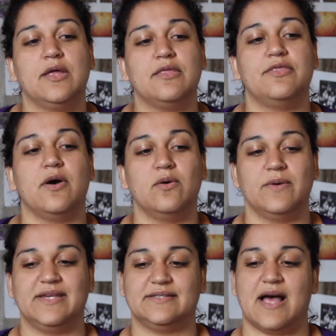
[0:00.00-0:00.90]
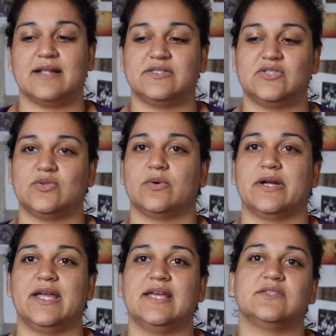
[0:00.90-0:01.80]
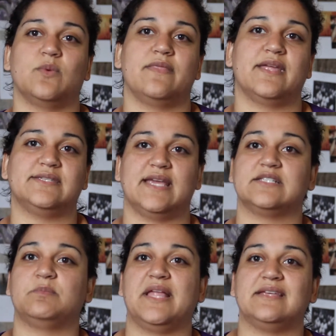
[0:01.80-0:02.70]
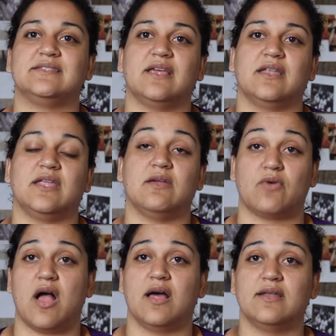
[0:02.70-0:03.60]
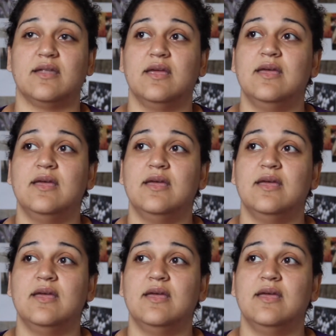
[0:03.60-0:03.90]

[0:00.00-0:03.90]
though Izzat's story is one that takes place in Iran,